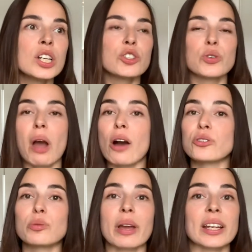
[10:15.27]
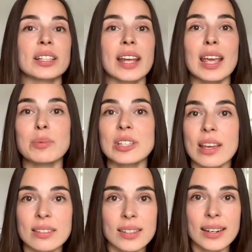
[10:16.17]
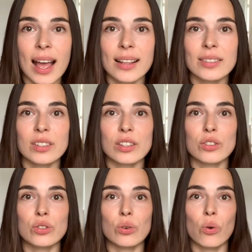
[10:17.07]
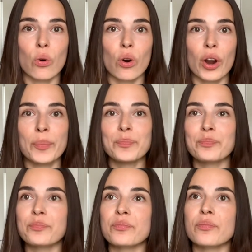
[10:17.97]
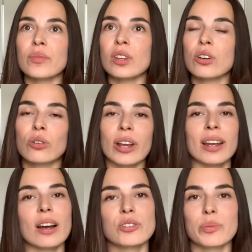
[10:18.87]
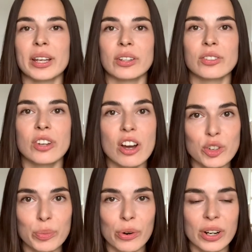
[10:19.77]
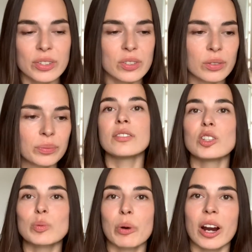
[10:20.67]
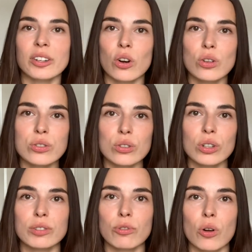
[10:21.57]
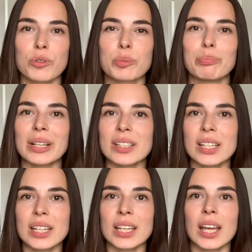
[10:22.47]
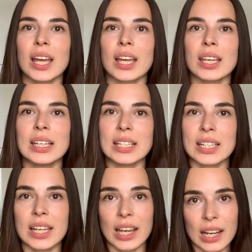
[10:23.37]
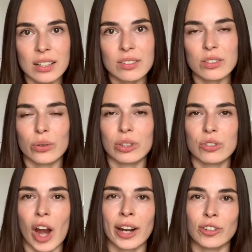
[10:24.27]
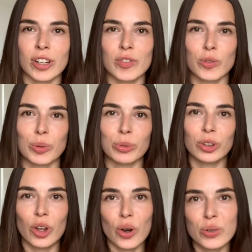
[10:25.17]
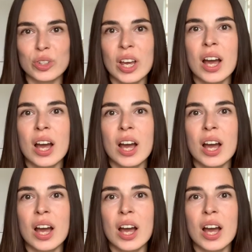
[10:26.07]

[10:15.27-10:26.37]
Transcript: do automated A-B test analysis or create automated dashboards. This part also involves building ETL, so extract, transform, load,